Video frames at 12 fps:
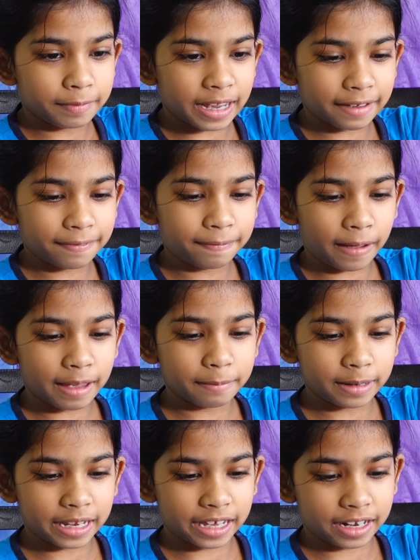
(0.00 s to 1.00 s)
We have
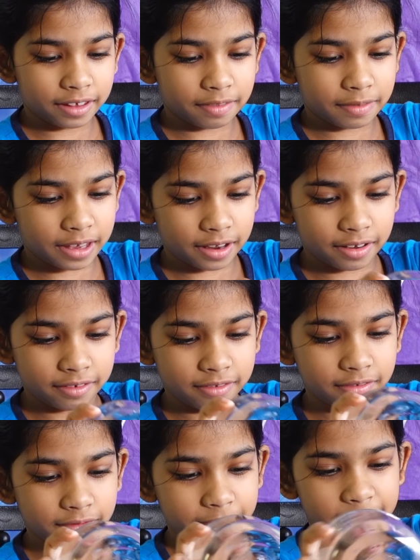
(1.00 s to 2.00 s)
five bananas
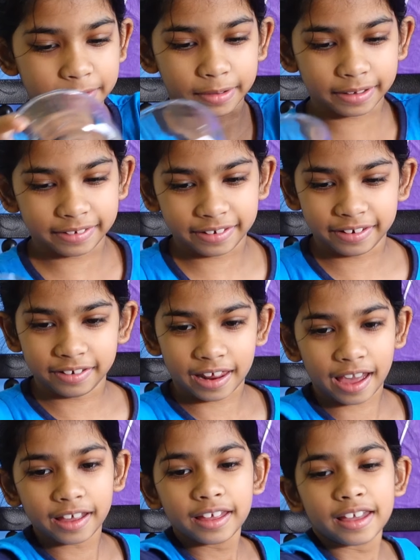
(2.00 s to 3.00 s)
because we want to do
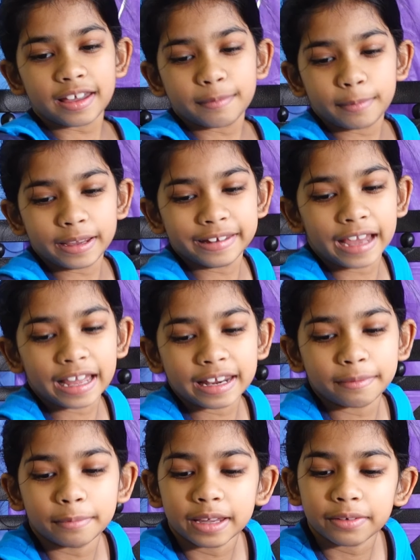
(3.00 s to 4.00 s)
that. My dad
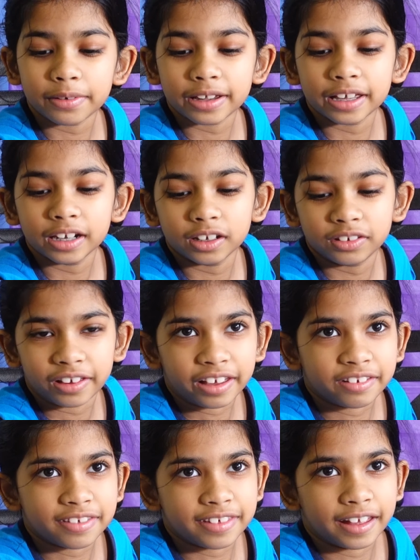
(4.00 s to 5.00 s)
and me are going to
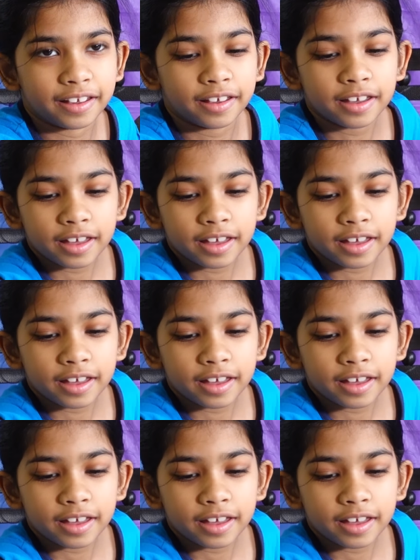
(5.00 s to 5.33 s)
taste it.